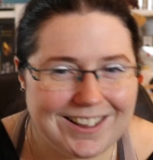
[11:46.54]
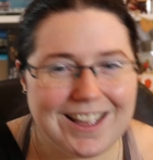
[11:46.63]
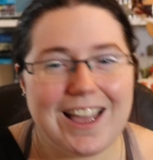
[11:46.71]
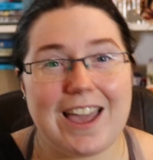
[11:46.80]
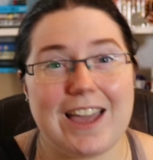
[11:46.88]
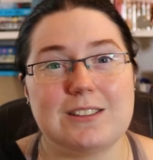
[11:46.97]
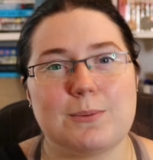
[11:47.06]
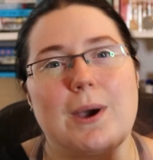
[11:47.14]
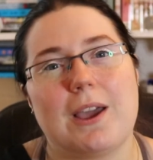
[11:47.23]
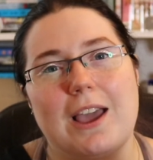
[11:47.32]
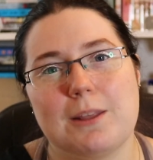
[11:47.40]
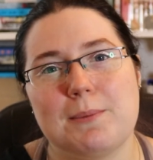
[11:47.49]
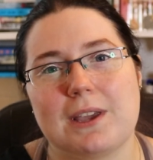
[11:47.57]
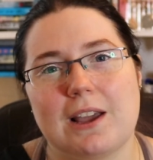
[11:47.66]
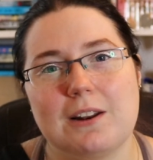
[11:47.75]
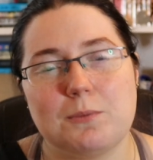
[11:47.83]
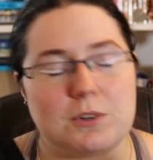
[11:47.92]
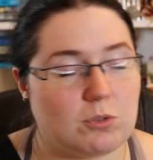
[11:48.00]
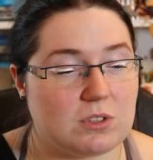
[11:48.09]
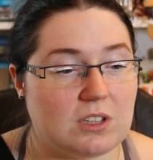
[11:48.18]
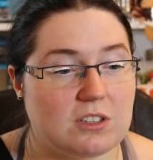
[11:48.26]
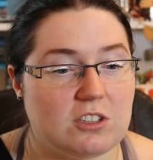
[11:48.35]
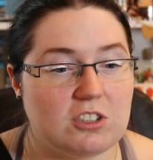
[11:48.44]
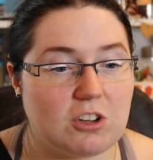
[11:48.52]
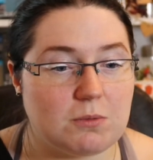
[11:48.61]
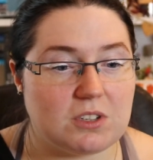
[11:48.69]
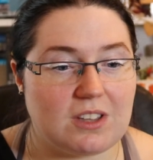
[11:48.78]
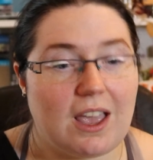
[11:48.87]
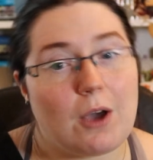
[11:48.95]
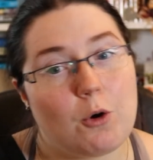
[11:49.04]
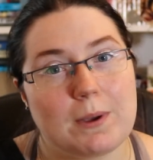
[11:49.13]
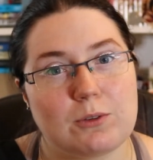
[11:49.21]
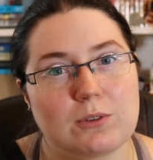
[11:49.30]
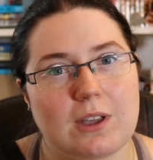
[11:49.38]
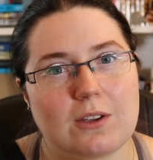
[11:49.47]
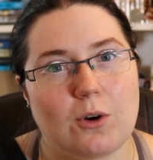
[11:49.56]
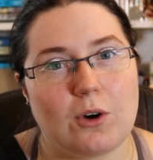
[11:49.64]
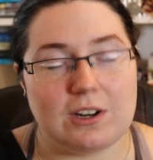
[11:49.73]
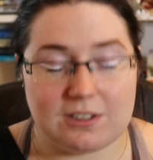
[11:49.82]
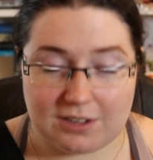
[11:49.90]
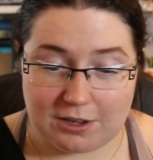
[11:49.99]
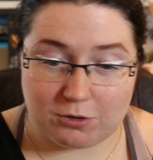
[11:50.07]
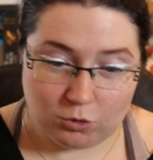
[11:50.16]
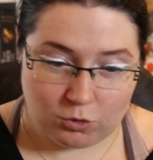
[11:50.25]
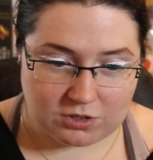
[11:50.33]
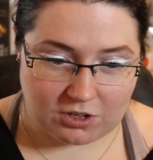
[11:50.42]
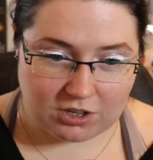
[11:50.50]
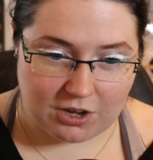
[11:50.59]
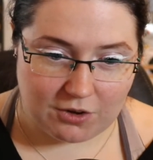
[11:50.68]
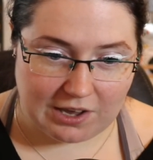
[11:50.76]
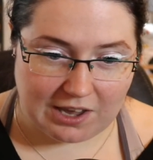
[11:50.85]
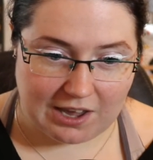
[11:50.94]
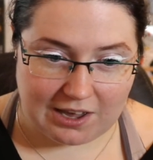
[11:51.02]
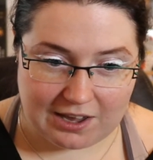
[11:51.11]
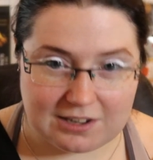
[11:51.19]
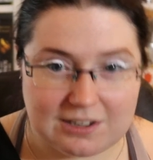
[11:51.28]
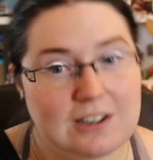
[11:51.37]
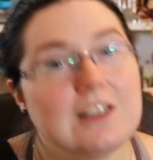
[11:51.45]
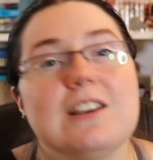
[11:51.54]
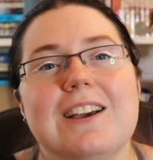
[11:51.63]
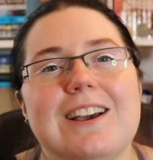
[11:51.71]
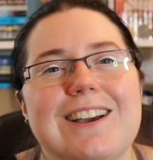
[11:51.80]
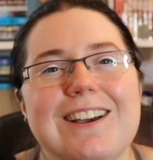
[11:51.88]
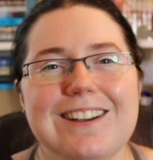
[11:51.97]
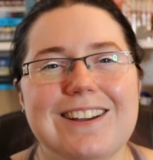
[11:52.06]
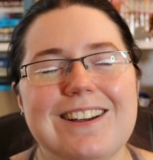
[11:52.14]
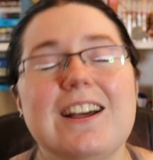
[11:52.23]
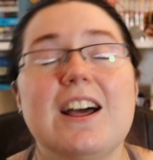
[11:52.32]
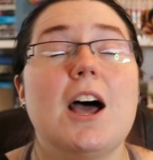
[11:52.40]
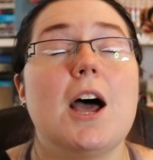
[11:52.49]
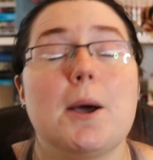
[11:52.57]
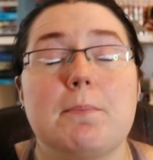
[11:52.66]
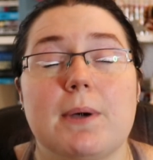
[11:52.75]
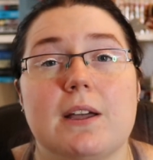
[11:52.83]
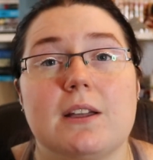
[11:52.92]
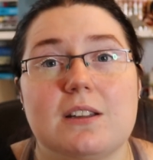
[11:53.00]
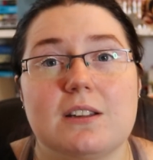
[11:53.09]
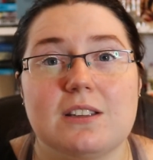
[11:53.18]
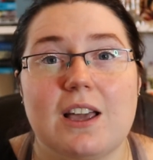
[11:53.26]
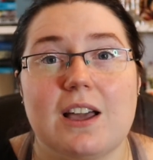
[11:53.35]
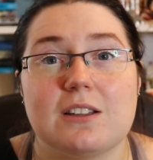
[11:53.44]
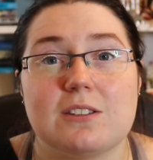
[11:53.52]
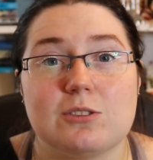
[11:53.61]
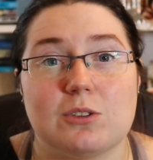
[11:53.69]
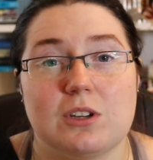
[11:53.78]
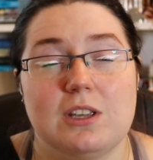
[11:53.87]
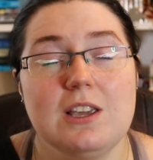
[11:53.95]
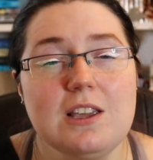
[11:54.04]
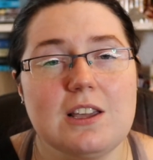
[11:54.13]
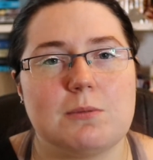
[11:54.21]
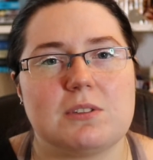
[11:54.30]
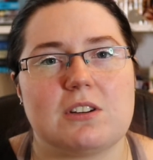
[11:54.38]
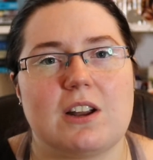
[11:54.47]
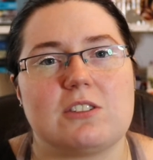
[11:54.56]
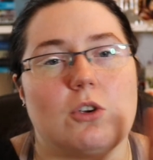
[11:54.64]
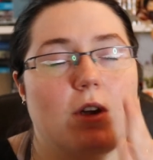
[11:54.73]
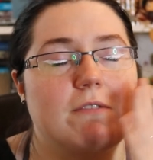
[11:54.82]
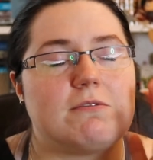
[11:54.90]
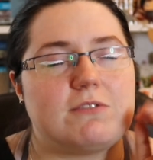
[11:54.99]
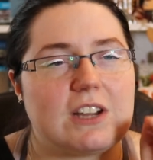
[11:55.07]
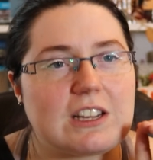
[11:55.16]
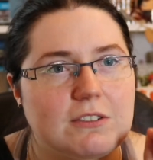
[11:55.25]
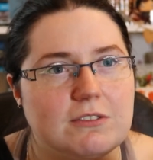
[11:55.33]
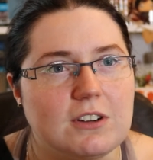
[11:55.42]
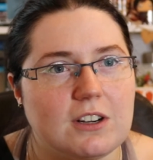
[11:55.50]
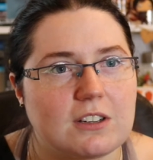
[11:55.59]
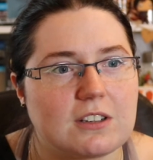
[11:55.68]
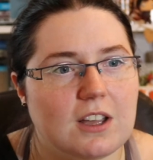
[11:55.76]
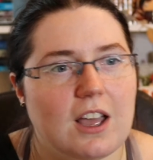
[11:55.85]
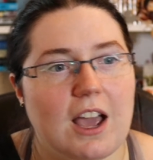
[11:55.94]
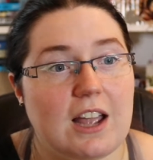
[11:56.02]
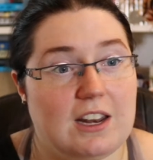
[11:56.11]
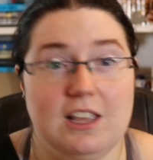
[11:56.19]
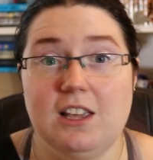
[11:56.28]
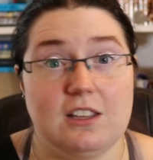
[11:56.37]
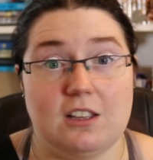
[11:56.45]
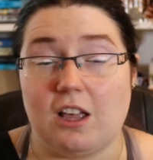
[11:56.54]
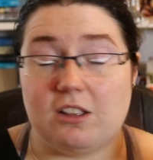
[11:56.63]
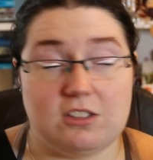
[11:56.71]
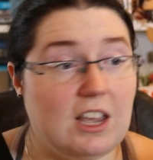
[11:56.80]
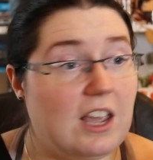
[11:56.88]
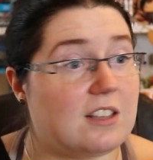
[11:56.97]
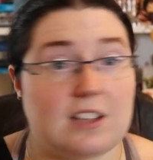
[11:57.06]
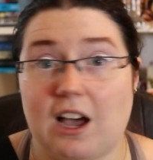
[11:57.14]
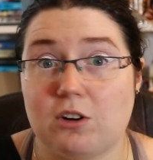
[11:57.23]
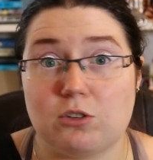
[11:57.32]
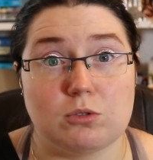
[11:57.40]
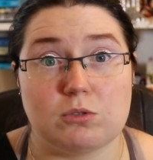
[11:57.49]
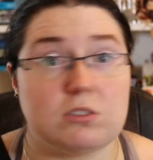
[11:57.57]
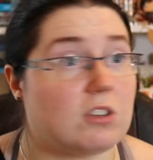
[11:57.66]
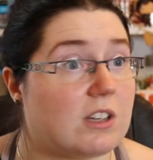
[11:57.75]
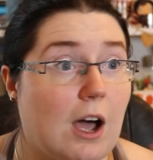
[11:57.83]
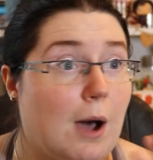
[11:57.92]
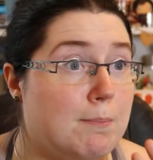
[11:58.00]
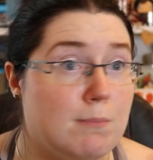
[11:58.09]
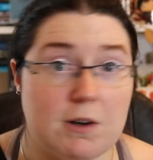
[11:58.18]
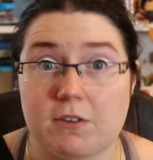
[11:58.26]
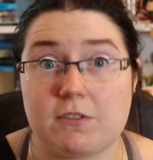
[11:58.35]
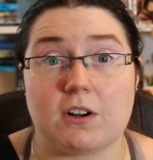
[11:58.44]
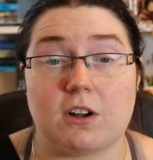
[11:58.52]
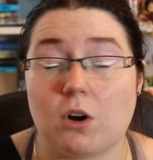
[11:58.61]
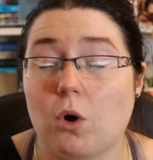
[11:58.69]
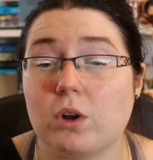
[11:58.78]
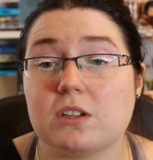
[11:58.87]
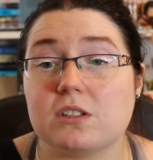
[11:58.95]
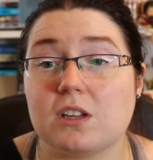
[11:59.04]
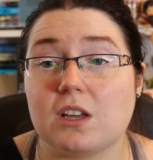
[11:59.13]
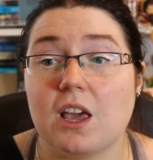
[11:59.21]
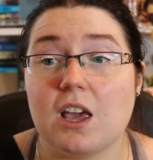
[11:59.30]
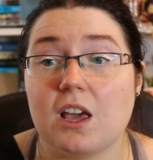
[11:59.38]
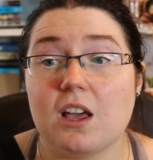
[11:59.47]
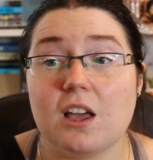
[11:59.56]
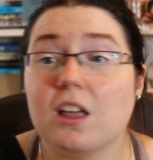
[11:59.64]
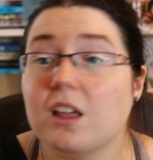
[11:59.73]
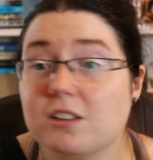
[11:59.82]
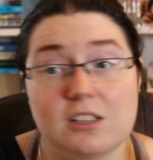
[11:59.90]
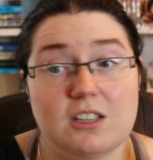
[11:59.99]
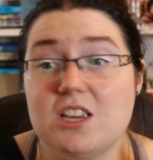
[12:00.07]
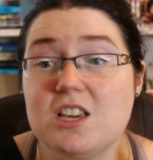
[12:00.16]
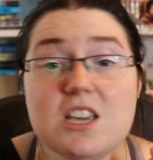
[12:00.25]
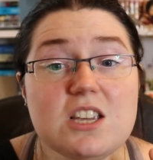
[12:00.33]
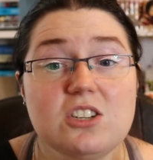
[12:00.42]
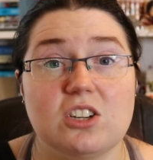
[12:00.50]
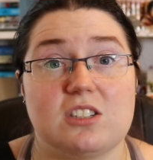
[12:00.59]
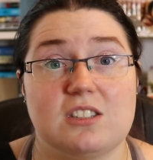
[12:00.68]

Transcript: hence why at the beginning when she was in the tea stall she's like, I hope I don't get caught, and it's like, you snuck out again. But yeah, so he comes to the rescue, thank fuck, and he takes arrows like a motherfucker. Honestly, he just